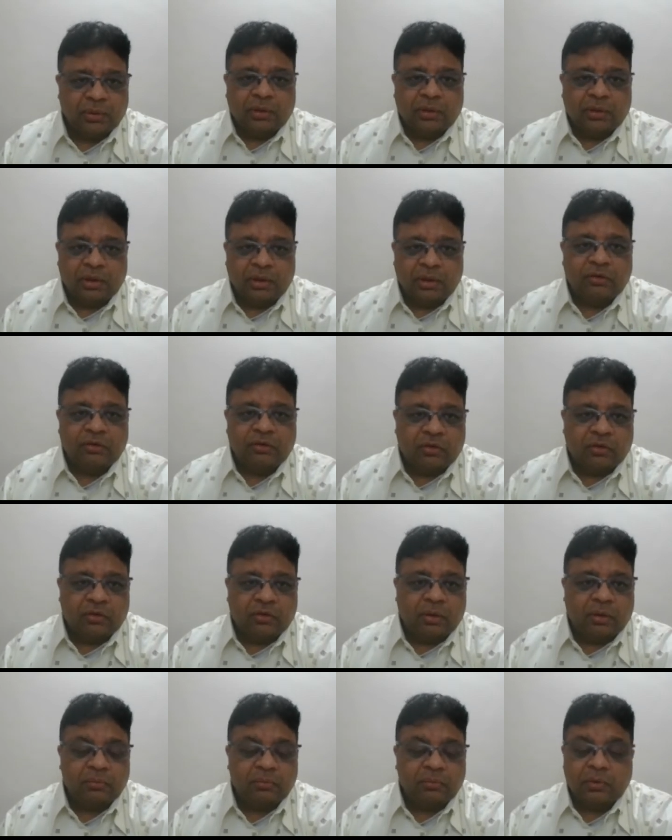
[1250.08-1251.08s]
learn
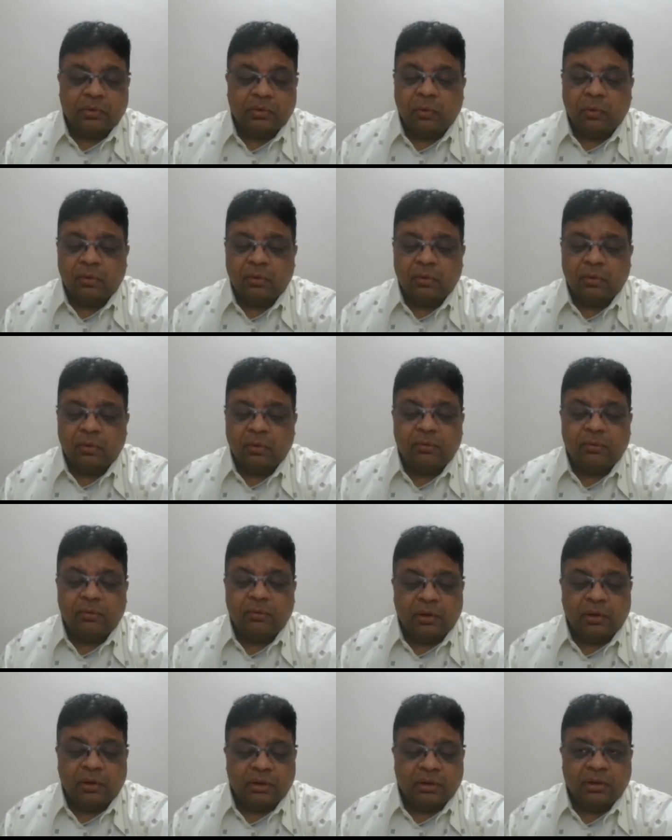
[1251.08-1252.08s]
from the whole wide
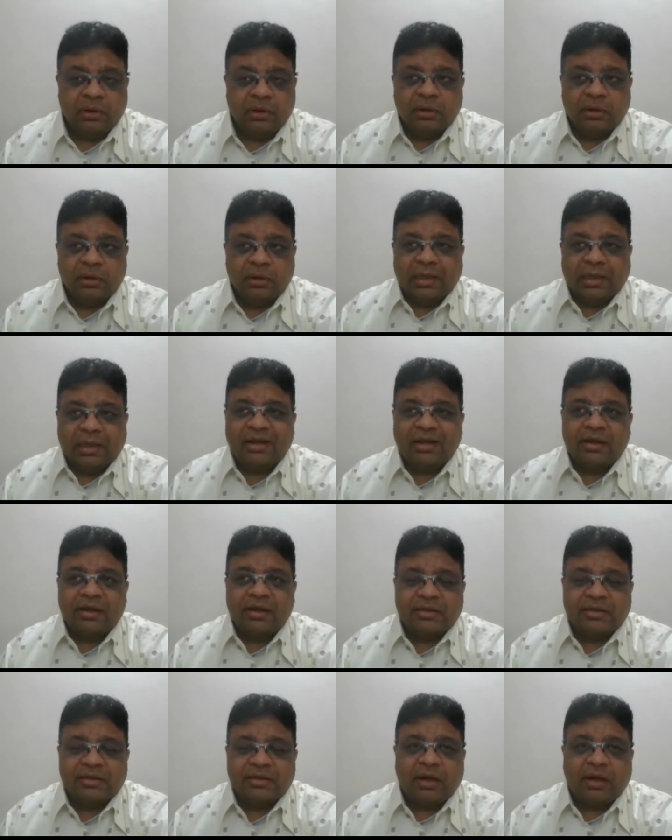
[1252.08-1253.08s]
world, and
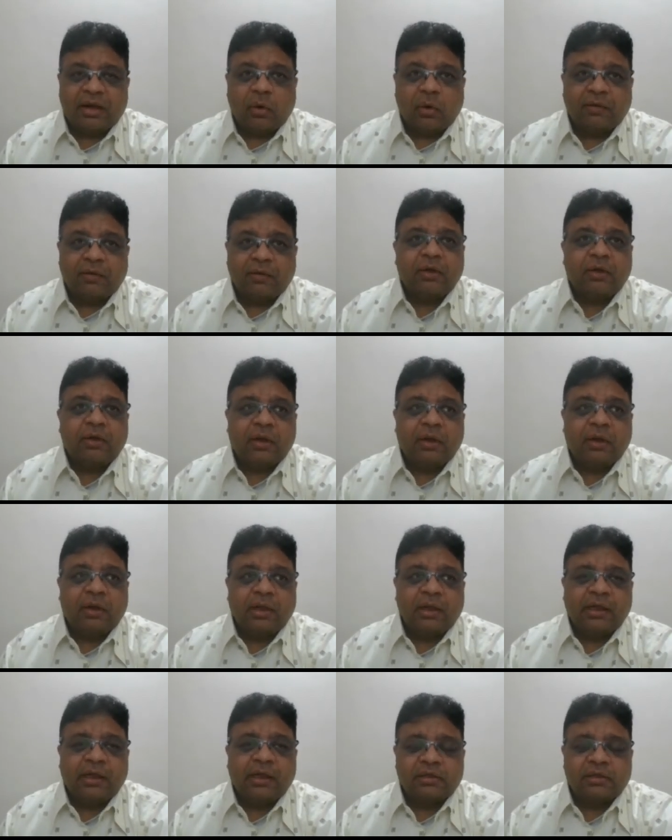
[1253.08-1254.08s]
understand whatever you're
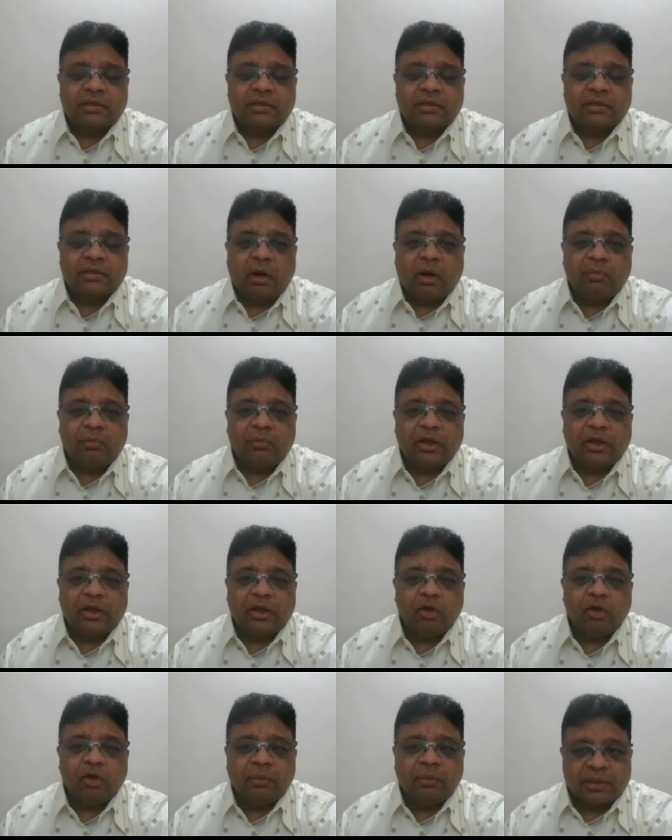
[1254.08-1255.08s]
learning is still bound by
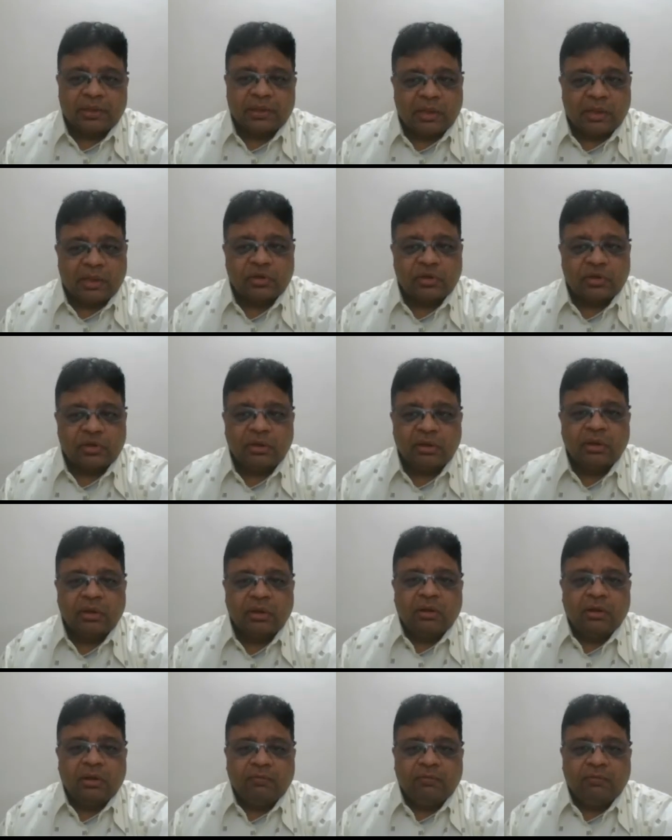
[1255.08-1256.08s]
human perception,
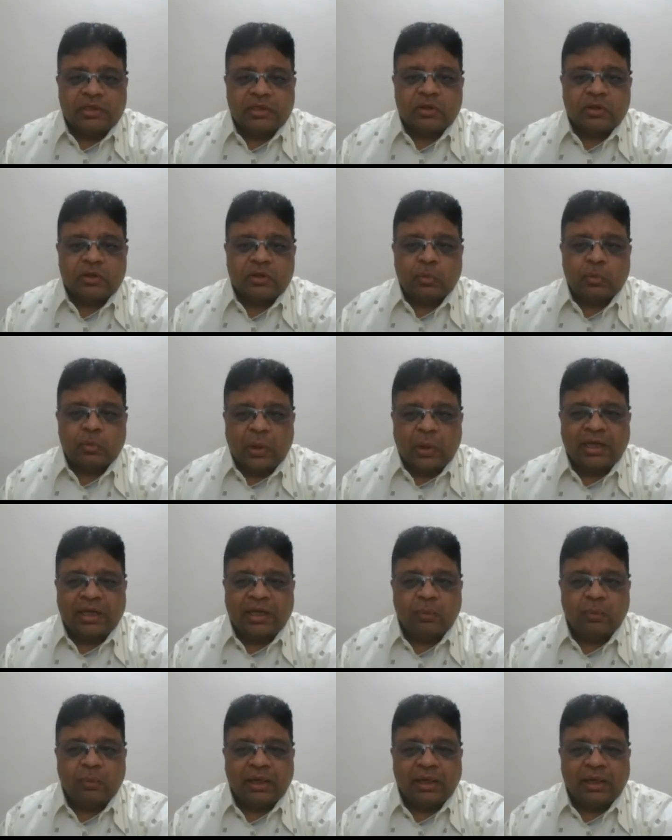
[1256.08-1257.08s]
which is
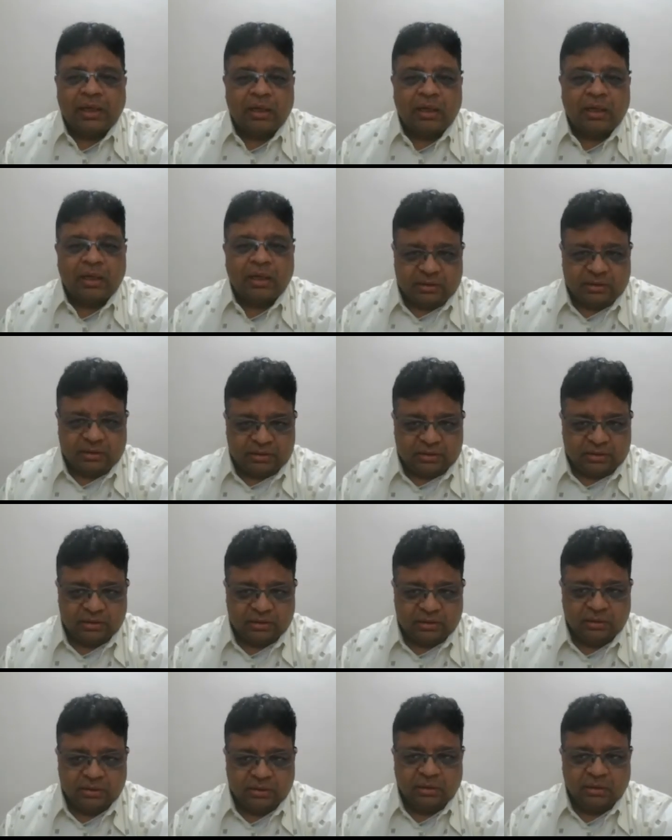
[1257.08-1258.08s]
very, very limited.
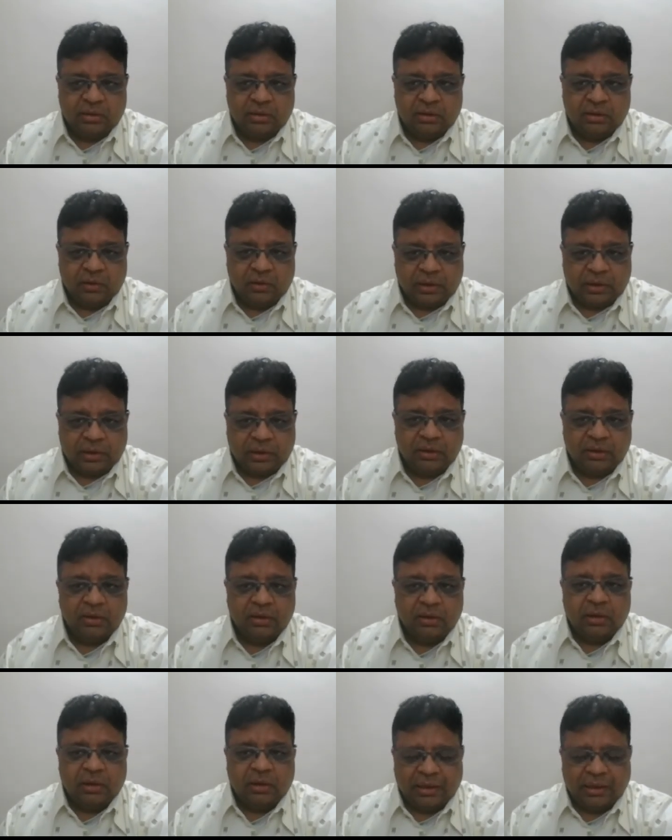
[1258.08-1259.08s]
Okay?
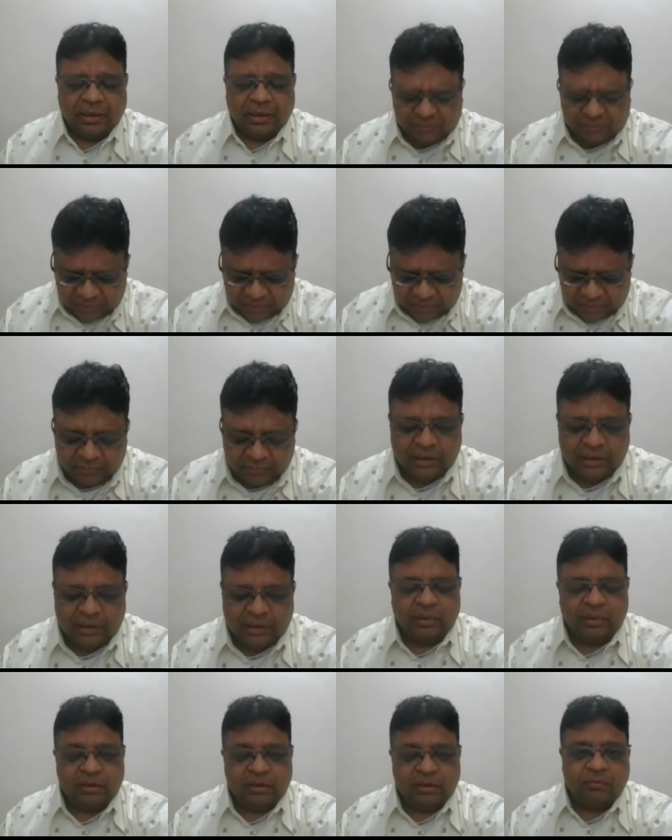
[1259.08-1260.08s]
Extremely
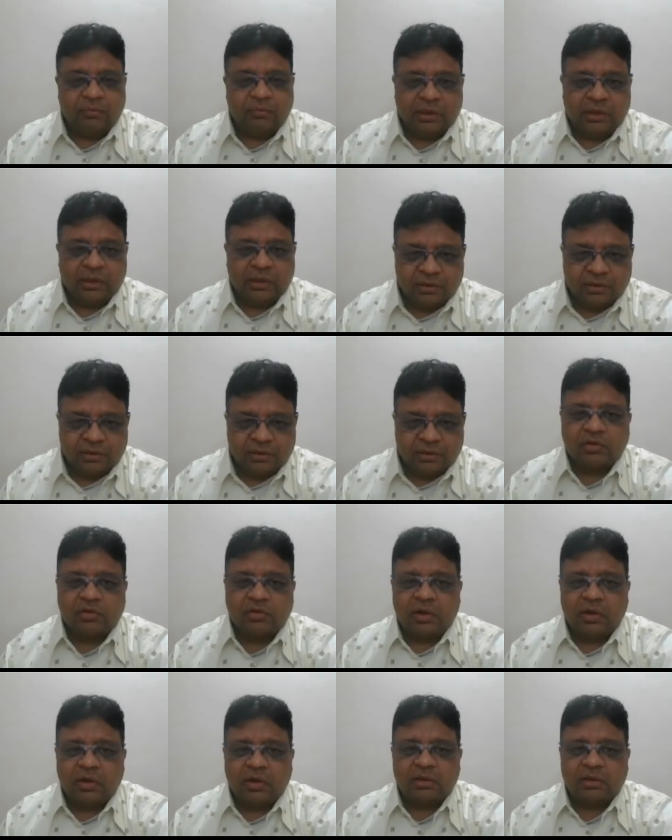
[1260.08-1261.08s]
limited. We sit
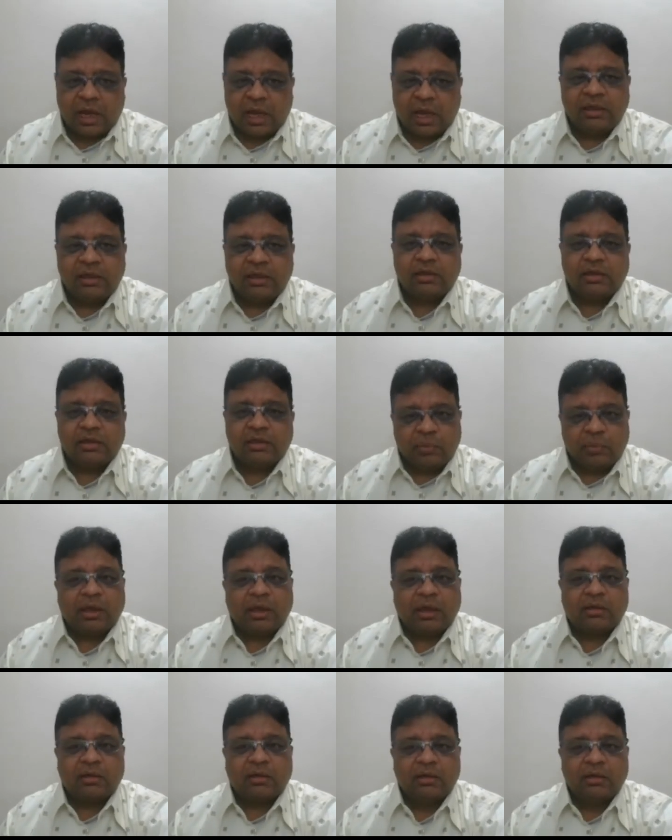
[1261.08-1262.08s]
on a tiny
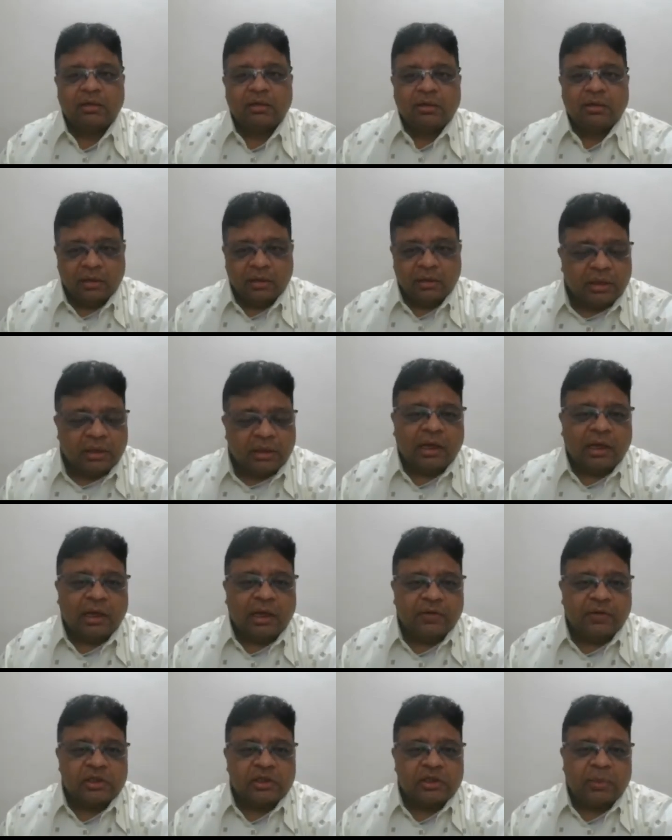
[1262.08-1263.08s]
speck,
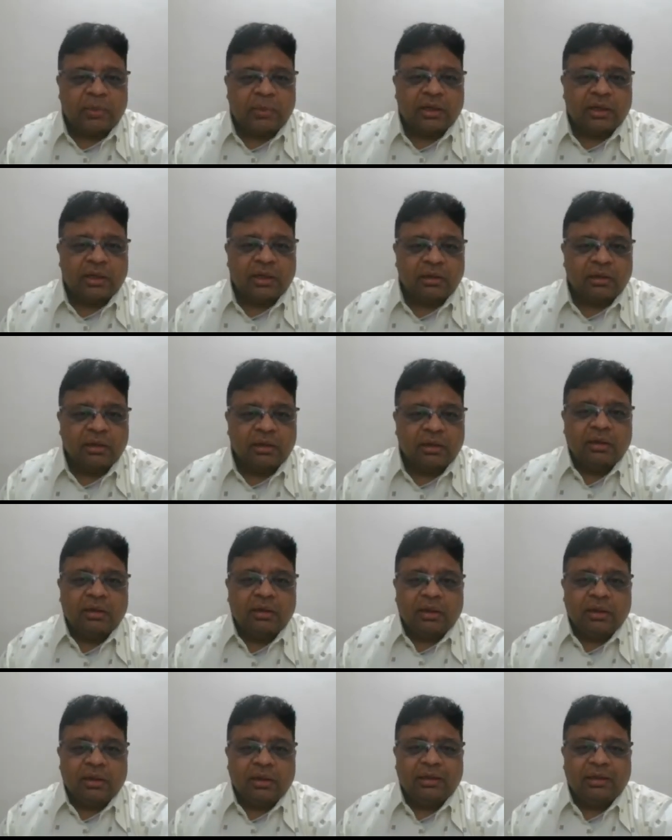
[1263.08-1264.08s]
irrelevant speck in